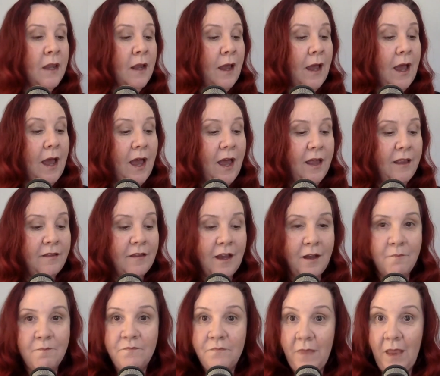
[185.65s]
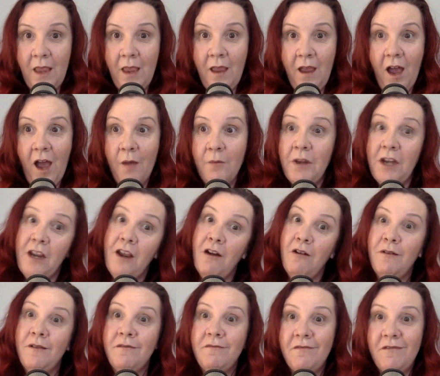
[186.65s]
And I'm going to go
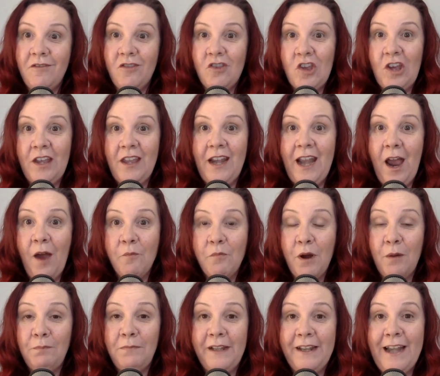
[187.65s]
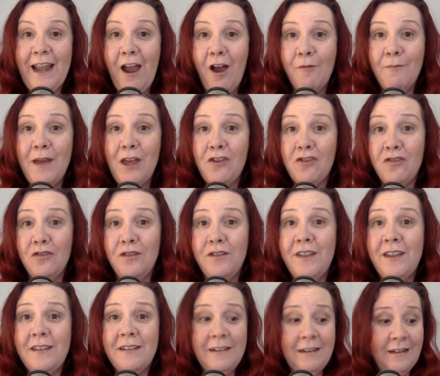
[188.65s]
and check it out properly now and make sure
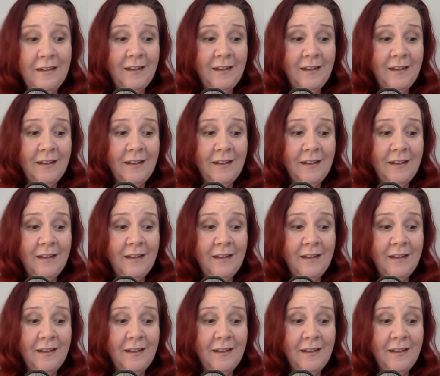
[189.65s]
that